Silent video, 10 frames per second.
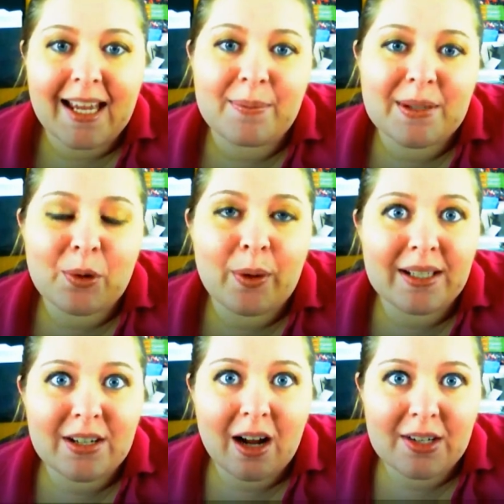games I'm
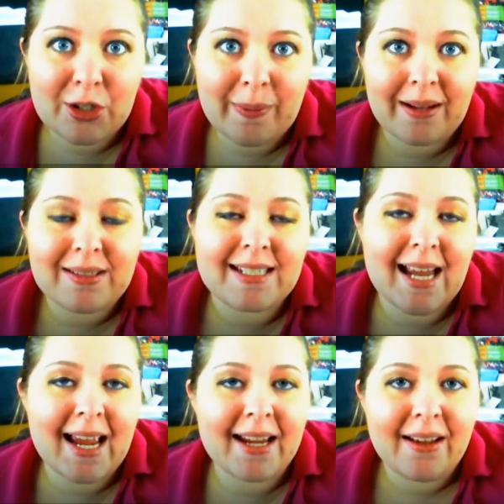going to talk to you about
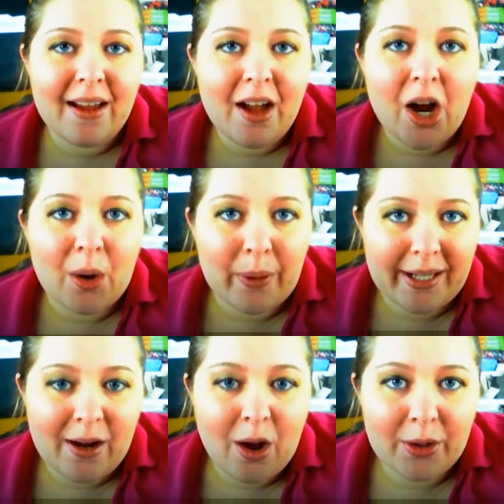today are
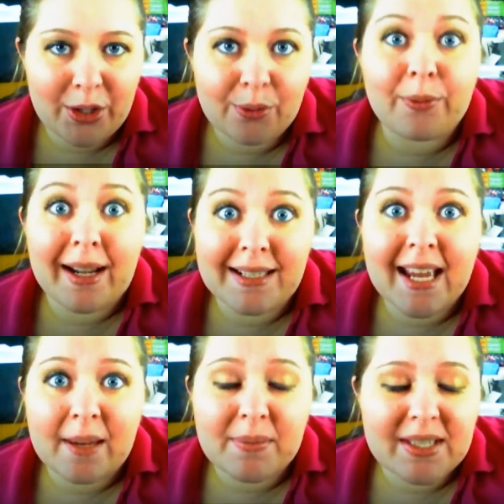what I call your red
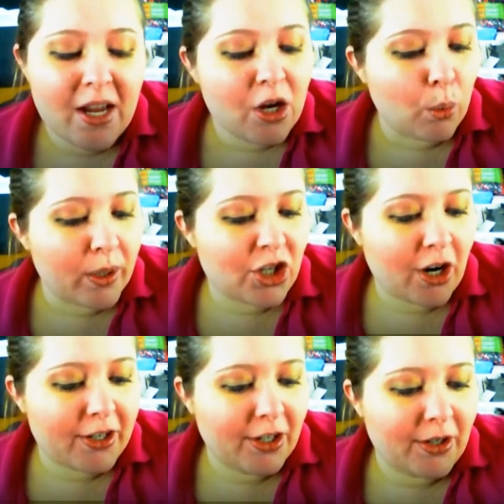games, which
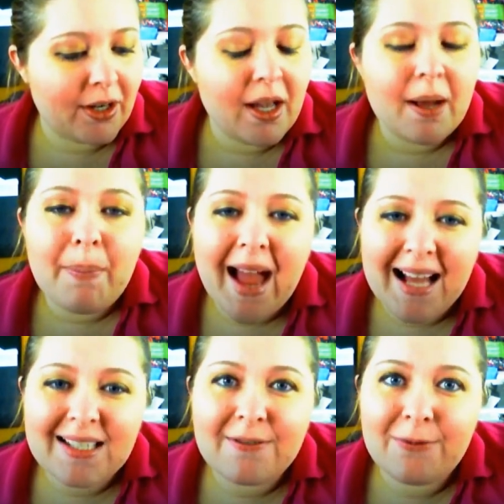are your
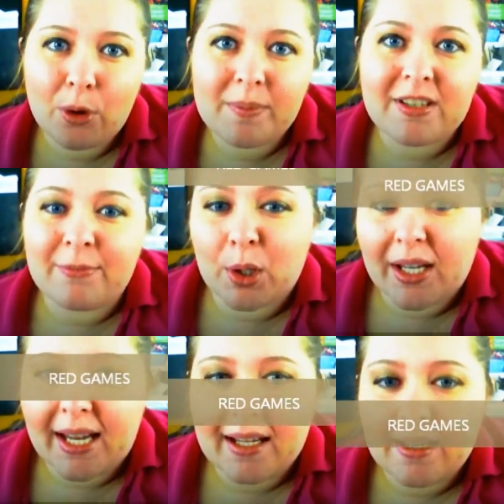passive forms of
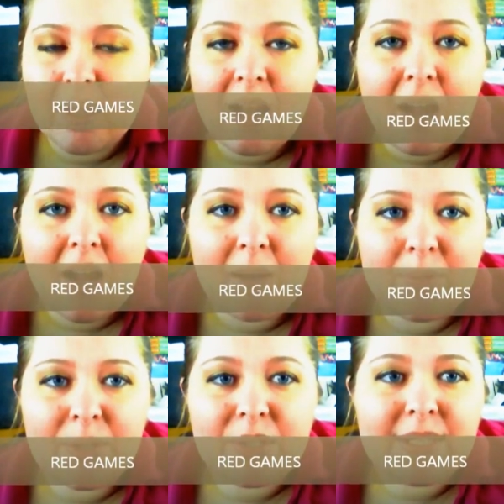booking.
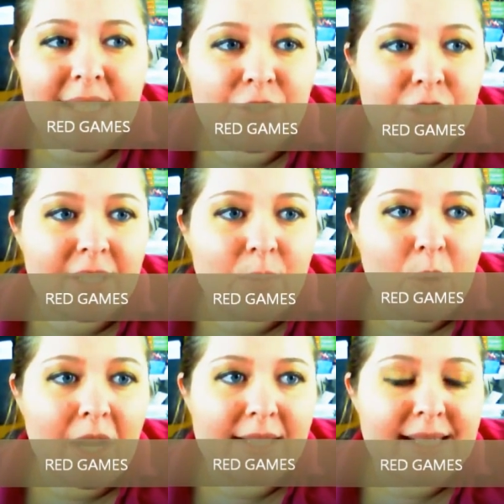Those are essentially the
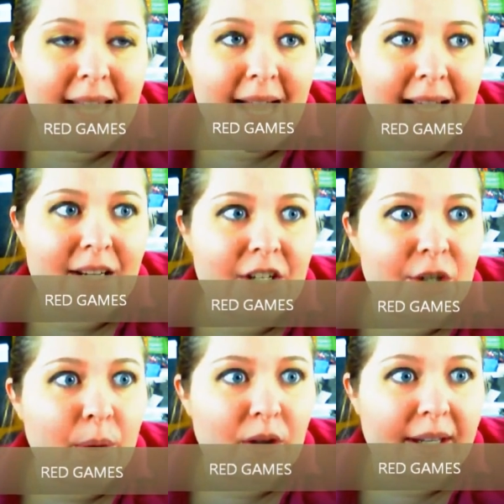ones that
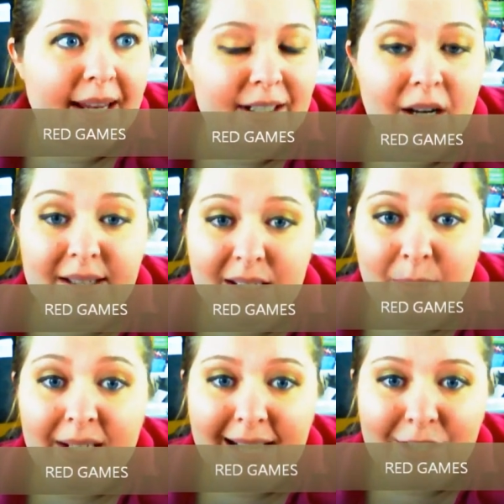you are looking at a
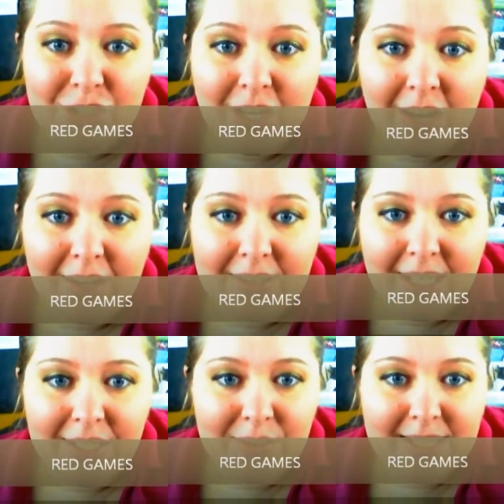customer connection card
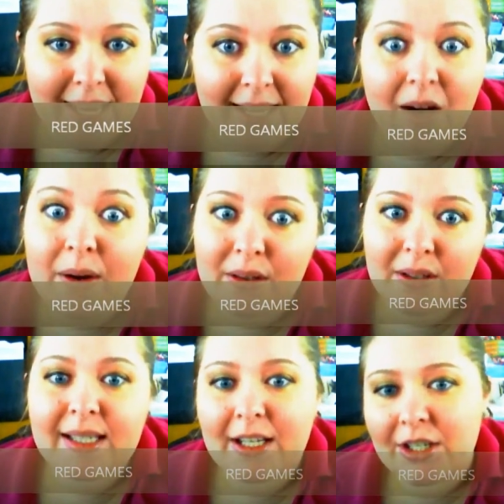and you're saying, oh, it
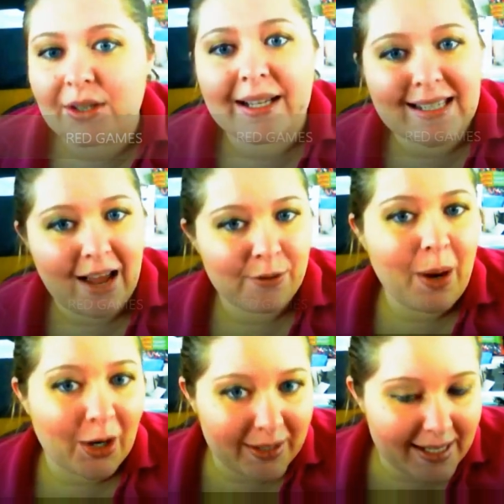looks like you'd like to have a
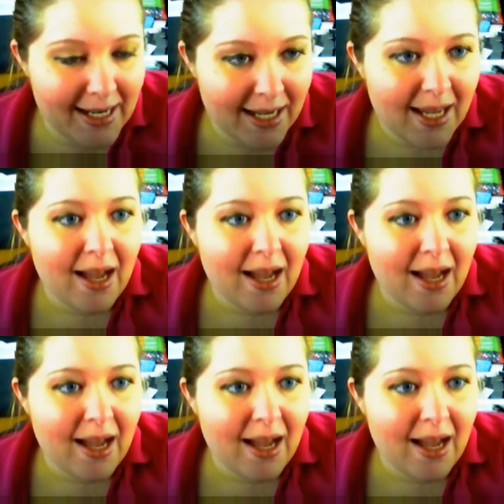party.